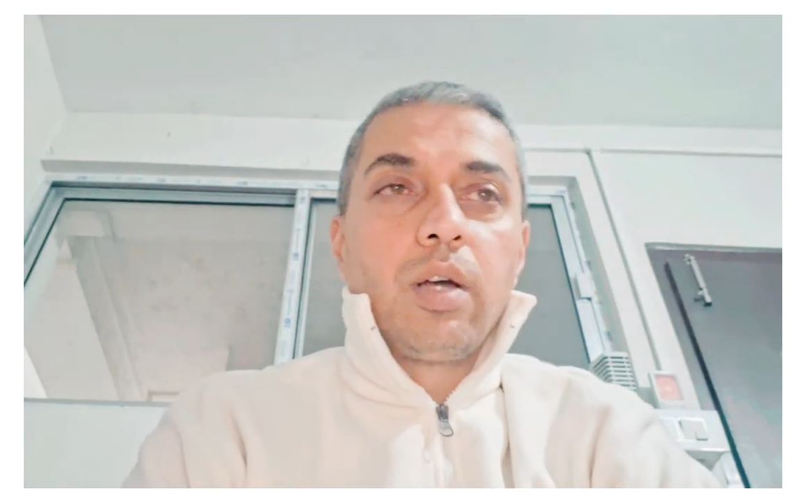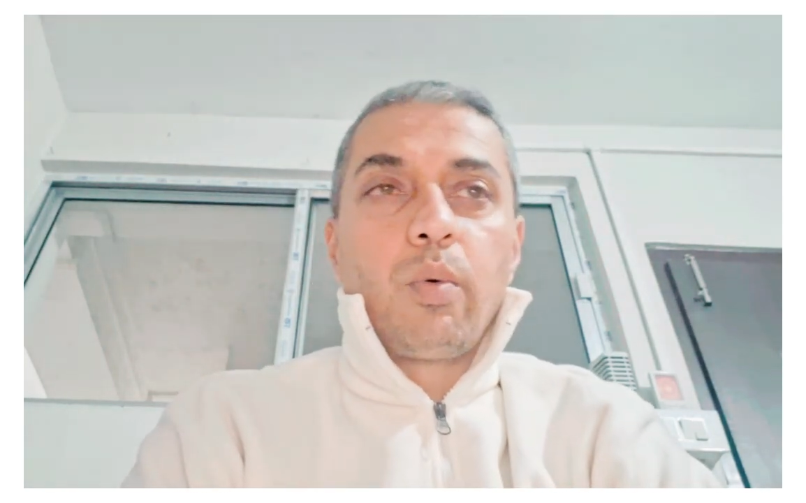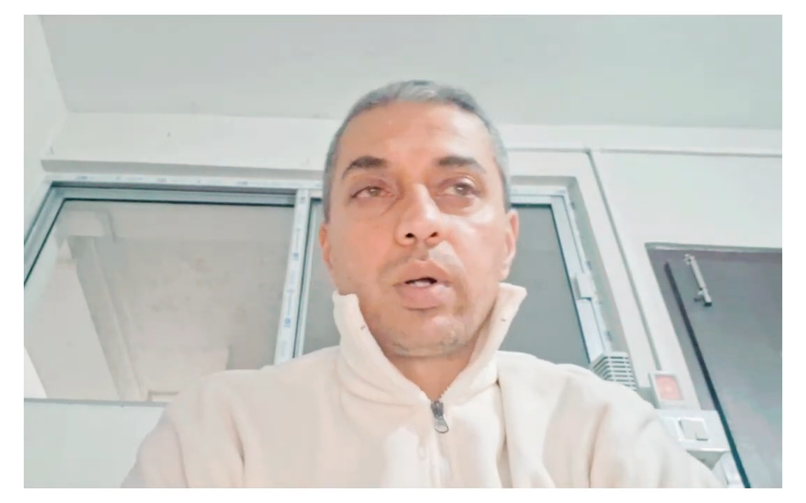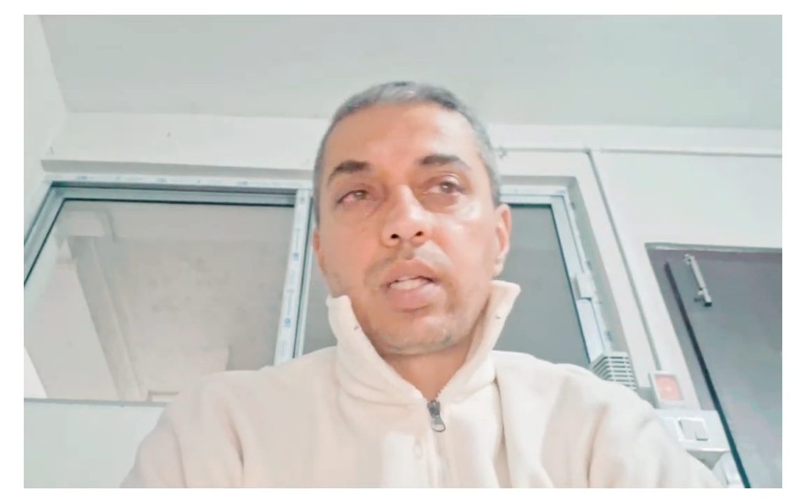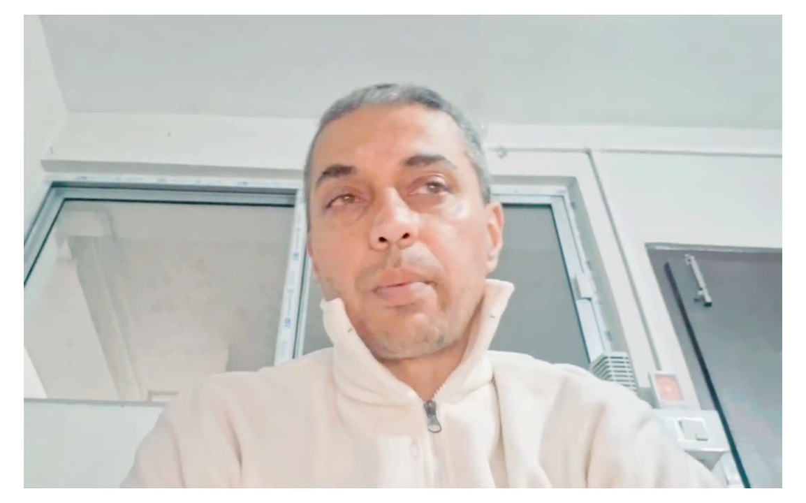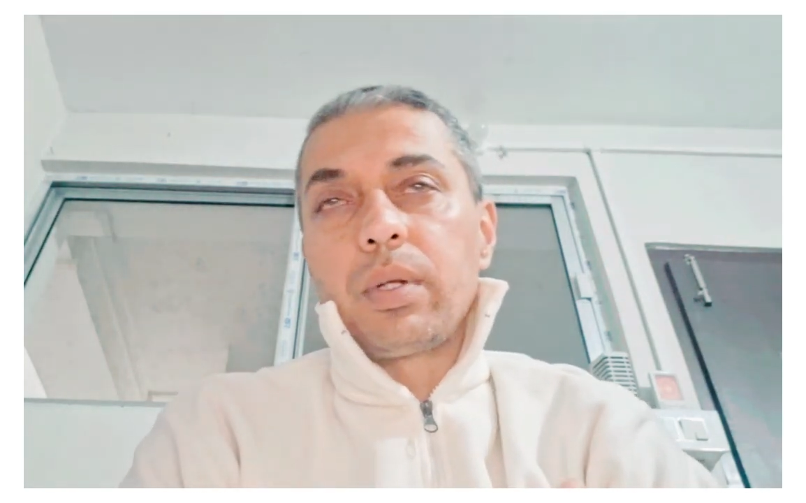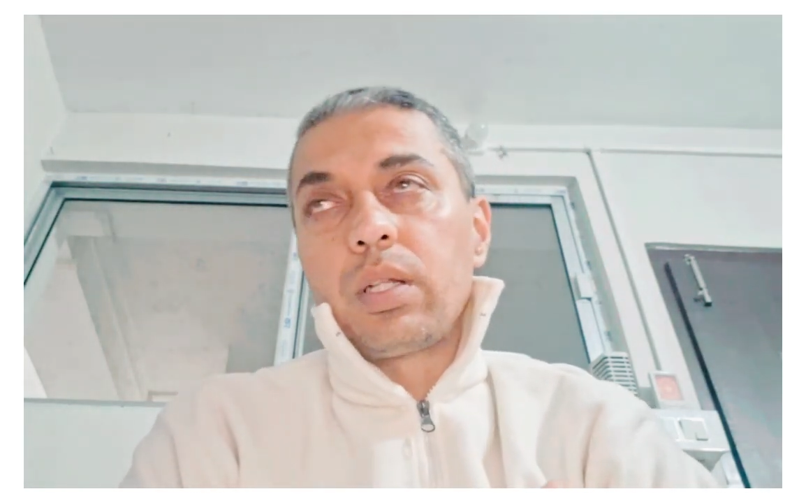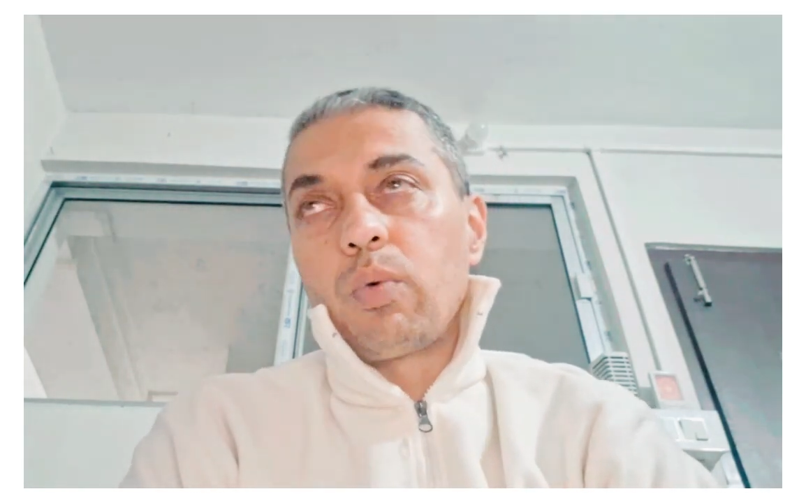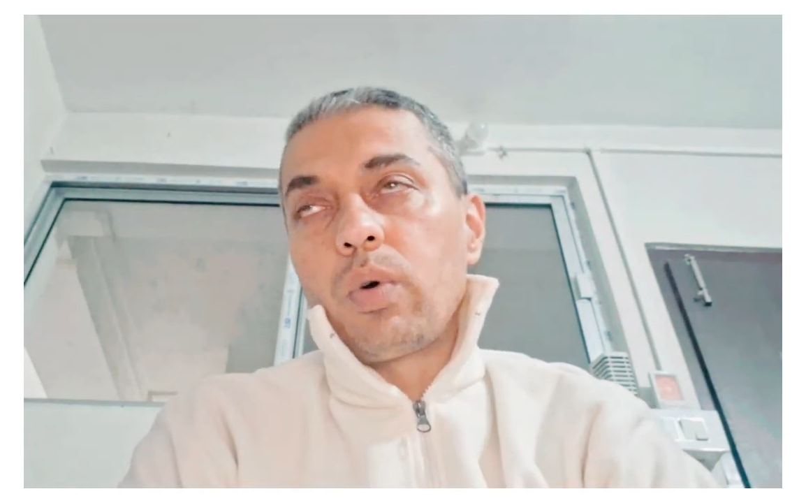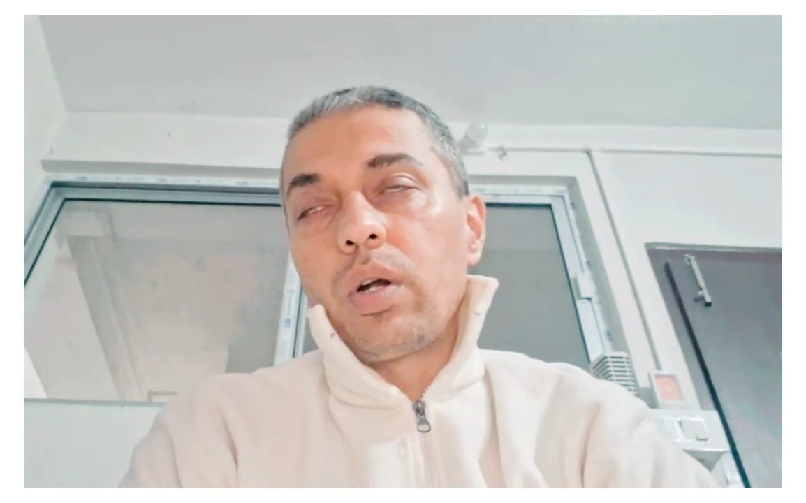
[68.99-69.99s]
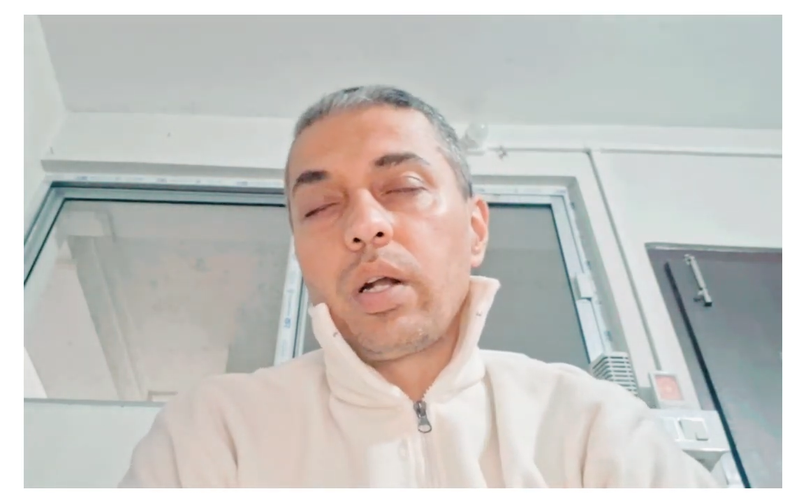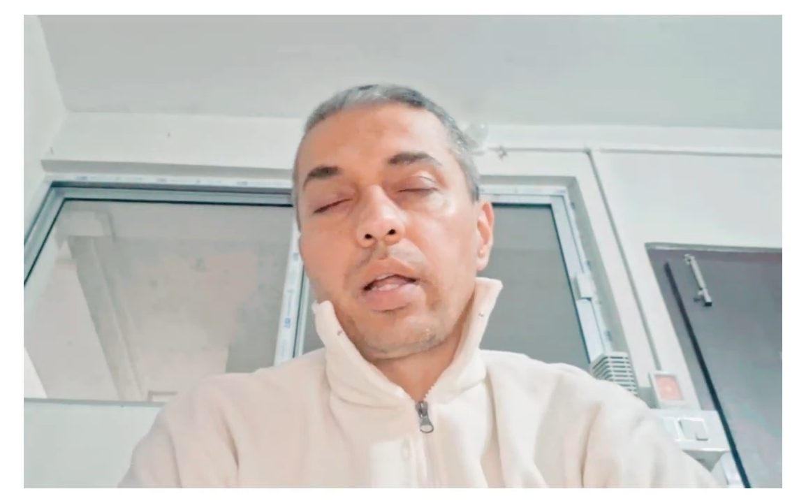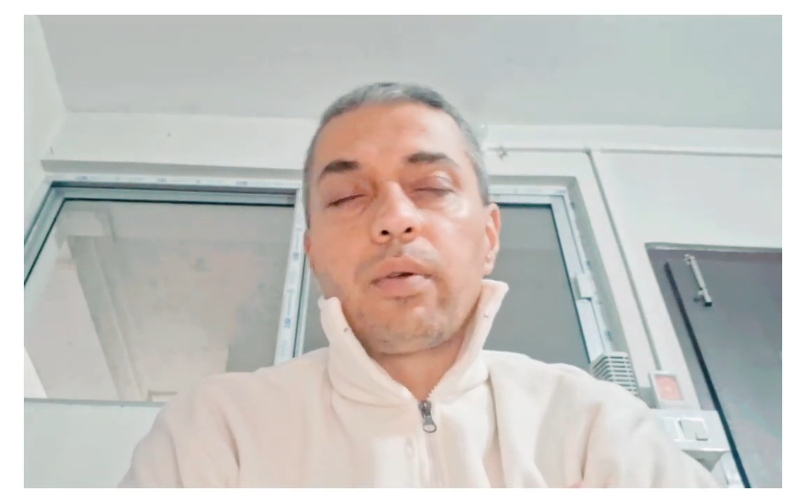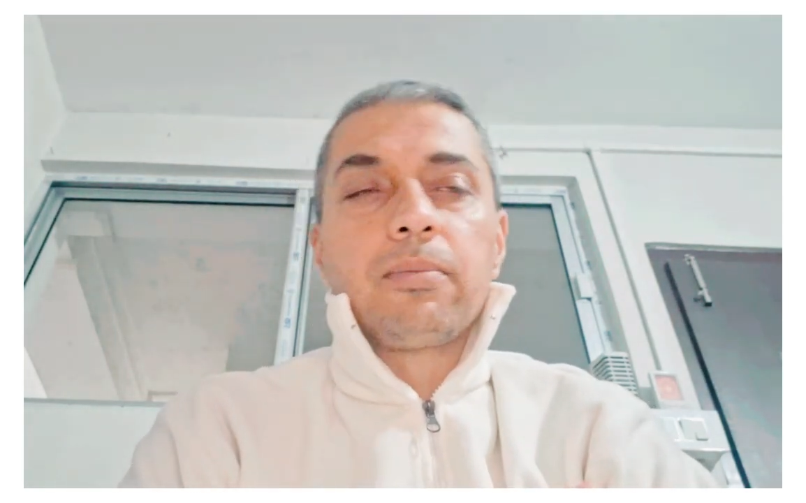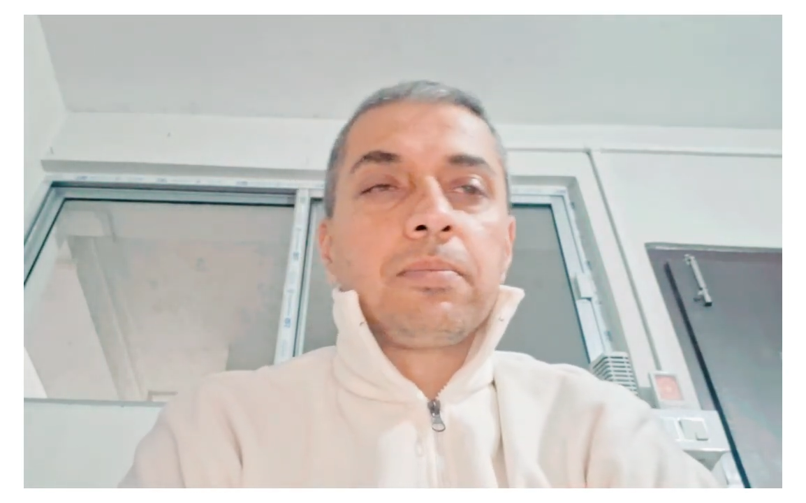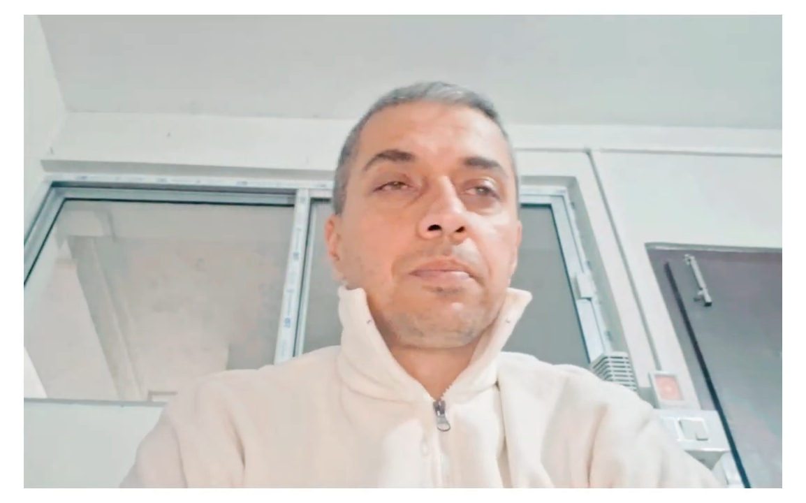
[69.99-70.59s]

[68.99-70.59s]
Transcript: what is happening in the world, and